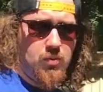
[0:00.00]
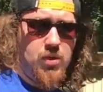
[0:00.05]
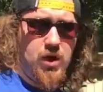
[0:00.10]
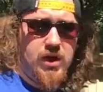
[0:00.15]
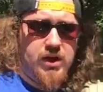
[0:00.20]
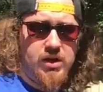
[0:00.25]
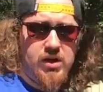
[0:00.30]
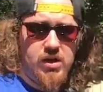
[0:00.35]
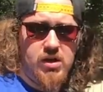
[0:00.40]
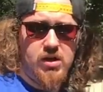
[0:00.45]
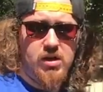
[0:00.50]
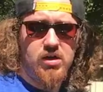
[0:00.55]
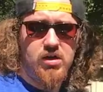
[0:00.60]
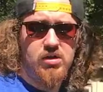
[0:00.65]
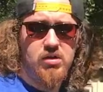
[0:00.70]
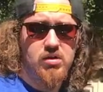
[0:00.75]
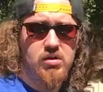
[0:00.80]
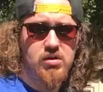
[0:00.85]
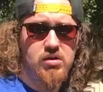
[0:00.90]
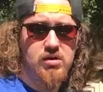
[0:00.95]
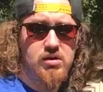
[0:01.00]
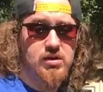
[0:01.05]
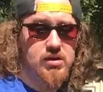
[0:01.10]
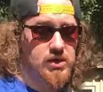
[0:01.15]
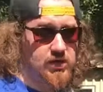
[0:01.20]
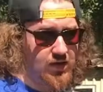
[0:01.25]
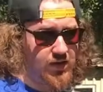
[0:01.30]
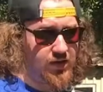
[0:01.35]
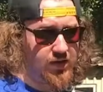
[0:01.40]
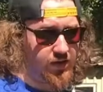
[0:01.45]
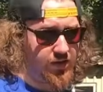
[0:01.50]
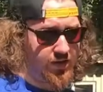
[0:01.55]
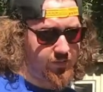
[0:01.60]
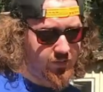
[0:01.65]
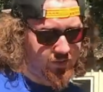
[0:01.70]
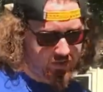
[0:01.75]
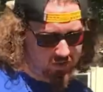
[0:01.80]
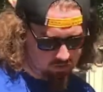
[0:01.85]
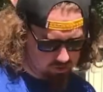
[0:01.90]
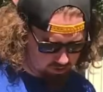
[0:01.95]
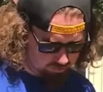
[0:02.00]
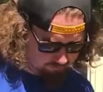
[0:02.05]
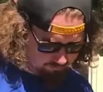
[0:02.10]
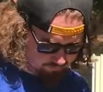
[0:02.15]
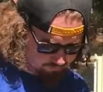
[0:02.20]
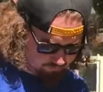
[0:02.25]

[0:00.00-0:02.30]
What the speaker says: but it can happen that way.